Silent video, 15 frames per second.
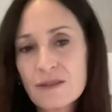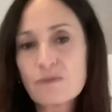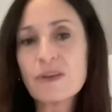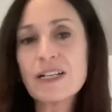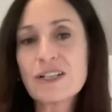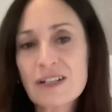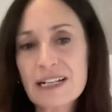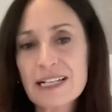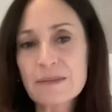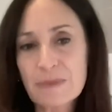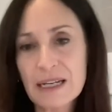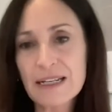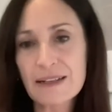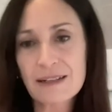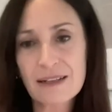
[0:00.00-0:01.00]
the regional
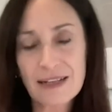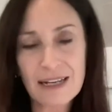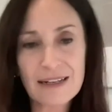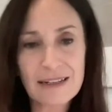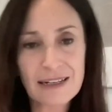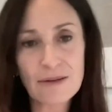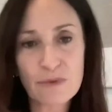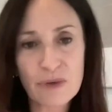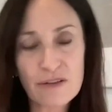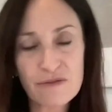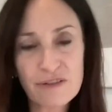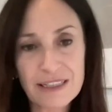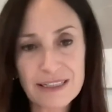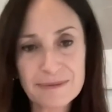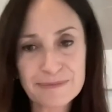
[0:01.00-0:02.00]
aspect can can really
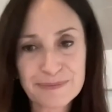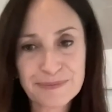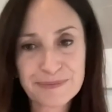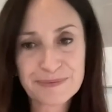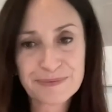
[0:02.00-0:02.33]
fill in.